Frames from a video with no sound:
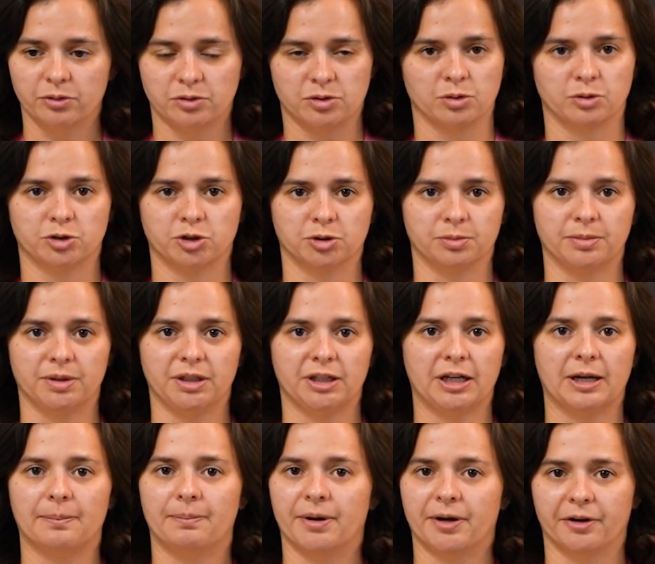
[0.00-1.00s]
social
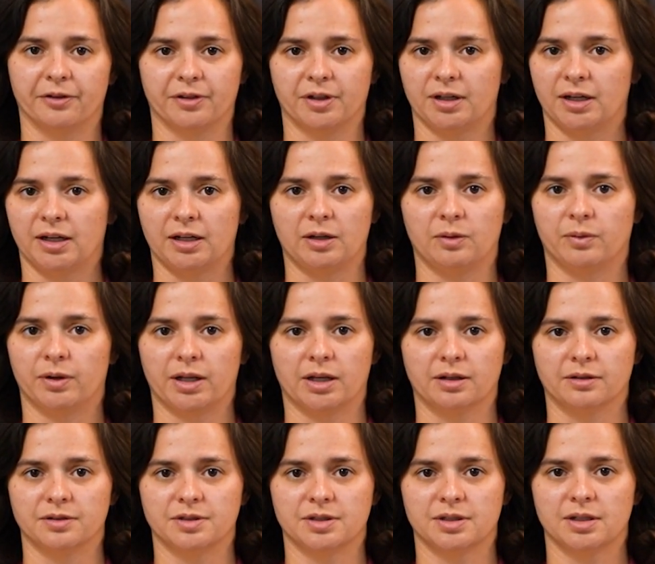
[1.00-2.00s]
media better than anyone
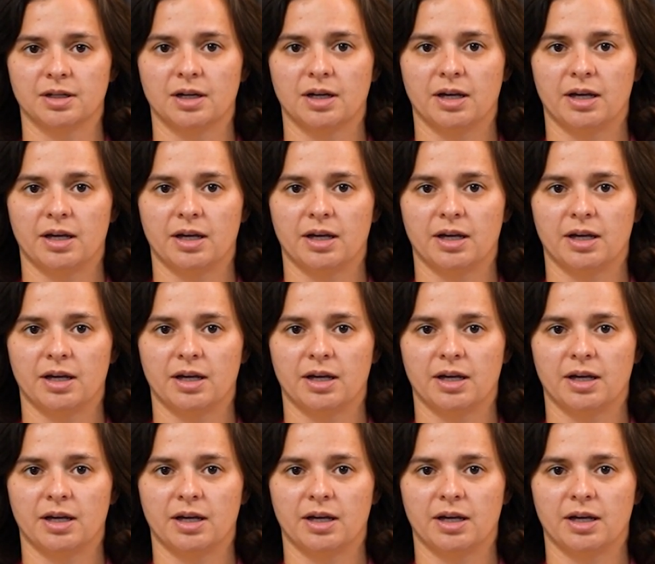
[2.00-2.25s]
else.